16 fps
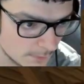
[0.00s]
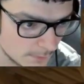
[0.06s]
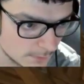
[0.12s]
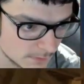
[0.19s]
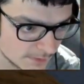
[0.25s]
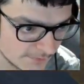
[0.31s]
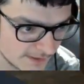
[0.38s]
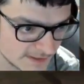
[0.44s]

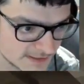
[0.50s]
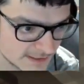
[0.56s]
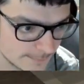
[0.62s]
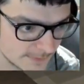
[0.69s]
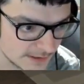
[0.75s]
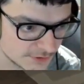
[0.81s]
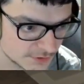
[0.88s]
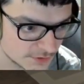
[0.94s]
if I
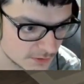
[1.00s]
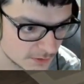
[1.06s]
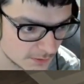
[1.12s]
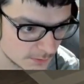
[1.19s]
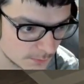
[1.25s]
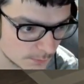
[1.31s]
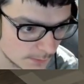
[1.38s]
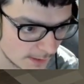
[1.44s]
simply just
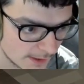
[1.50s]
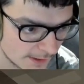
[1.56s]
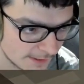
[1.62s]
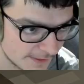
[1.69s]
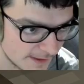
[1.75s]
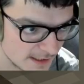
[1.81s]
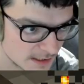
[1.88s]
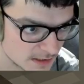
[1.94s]
do
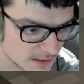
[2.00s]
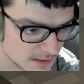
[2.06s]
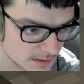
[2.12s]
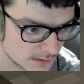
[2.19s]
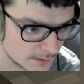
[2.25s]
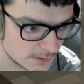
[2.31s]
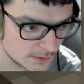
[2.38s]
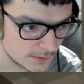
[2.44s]
this
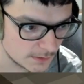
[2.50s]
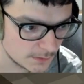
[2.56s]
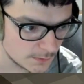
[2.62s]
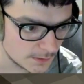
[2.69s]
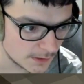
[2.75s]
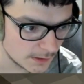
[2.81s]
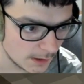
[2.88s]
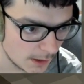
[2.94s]
to do
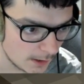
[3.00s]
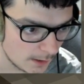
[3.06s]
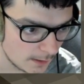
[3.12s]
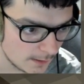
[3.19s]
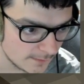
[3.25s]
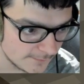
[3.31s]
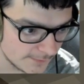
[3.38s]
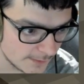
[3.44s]
the
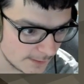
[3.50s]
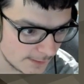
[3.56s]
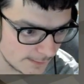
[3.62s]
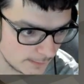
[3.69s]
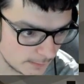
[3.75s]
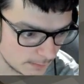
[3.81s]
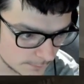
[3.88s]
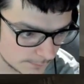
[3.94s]

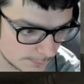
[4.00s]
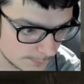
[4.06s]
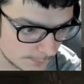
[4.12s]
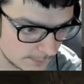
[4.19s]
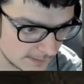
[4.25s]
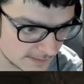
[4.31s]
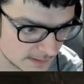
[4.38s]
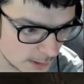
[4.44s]
lava, go
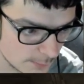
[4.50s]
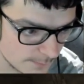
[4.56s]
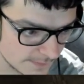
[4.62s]
this over